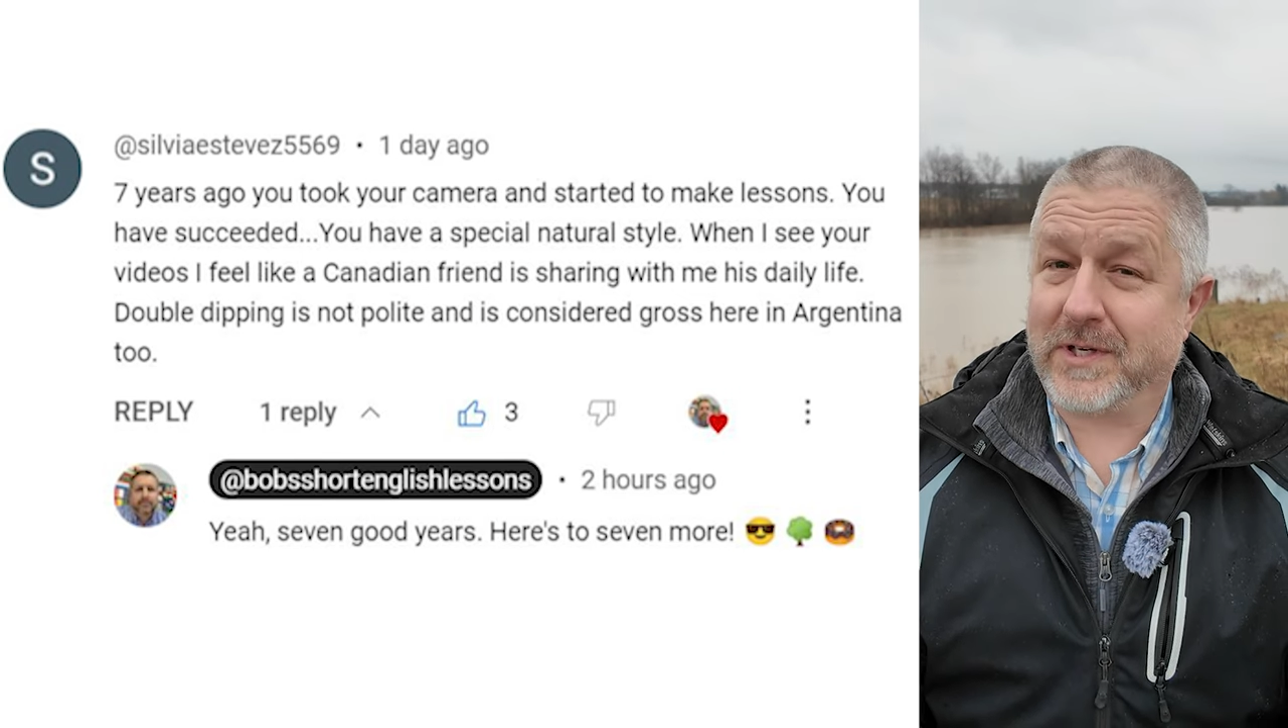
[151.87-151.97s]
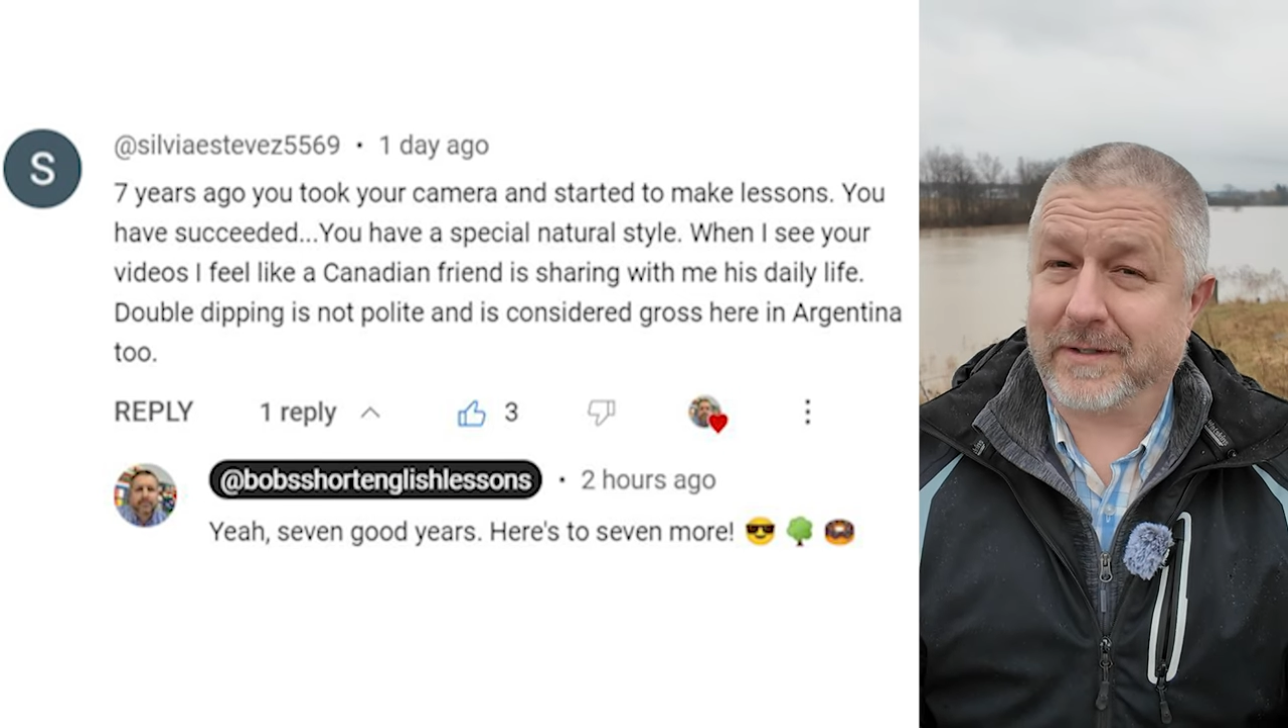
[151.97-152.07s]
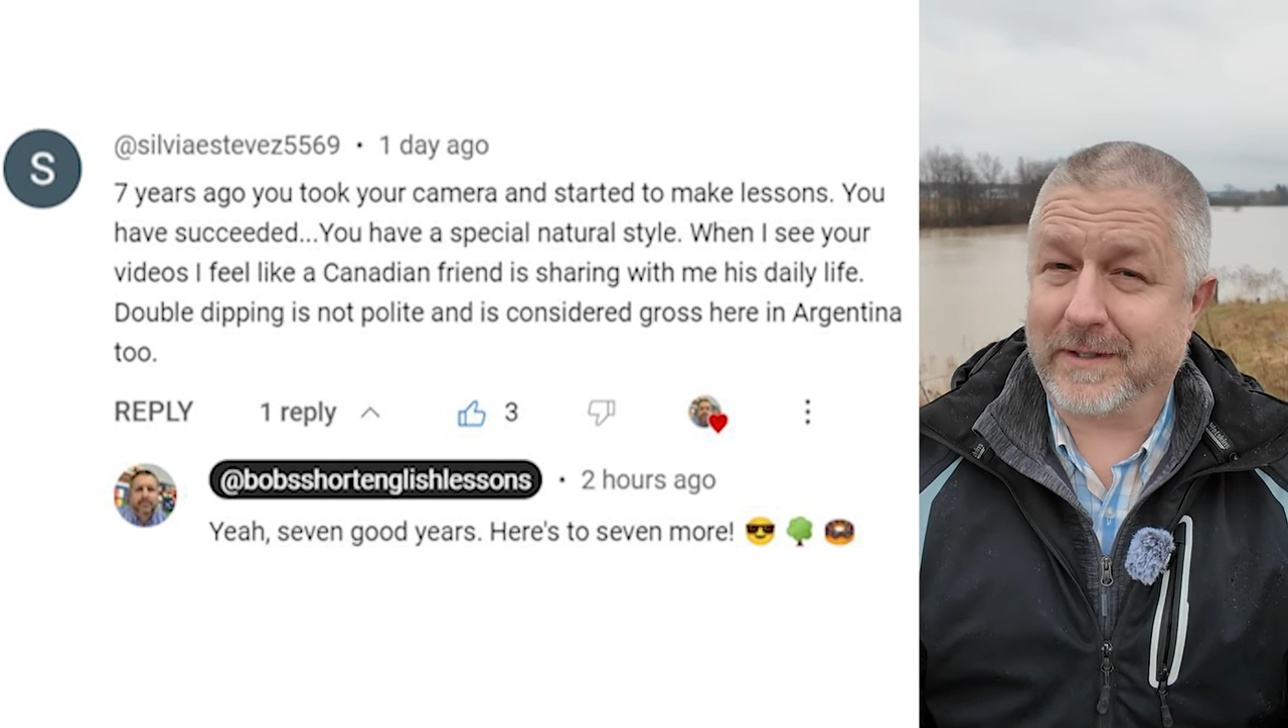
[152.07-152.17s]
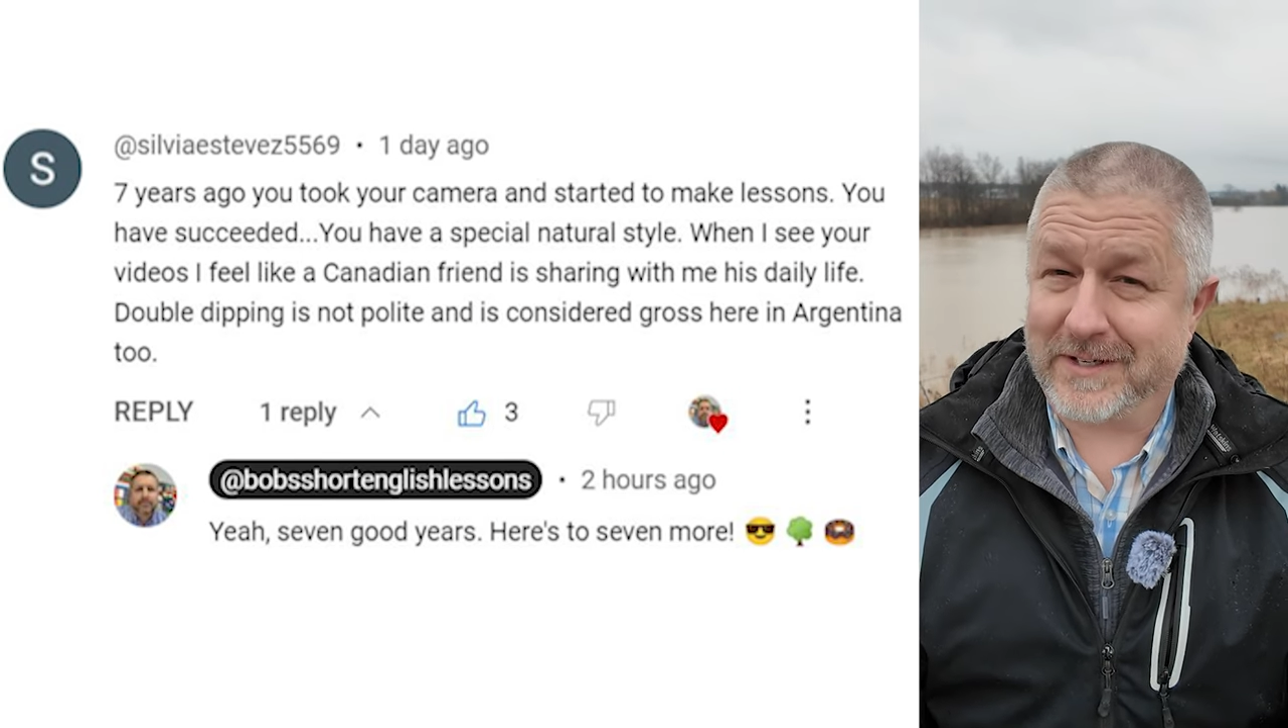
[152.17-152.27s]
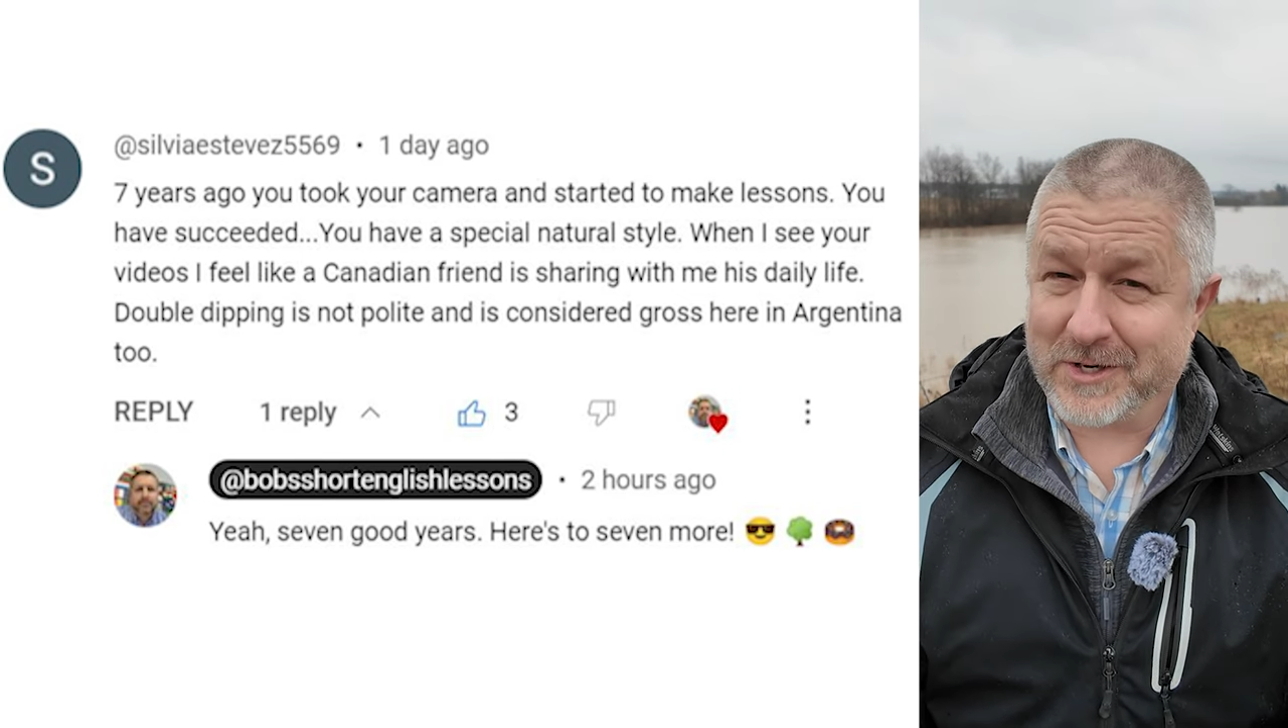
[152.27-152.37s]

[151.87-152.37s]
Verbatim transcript: here in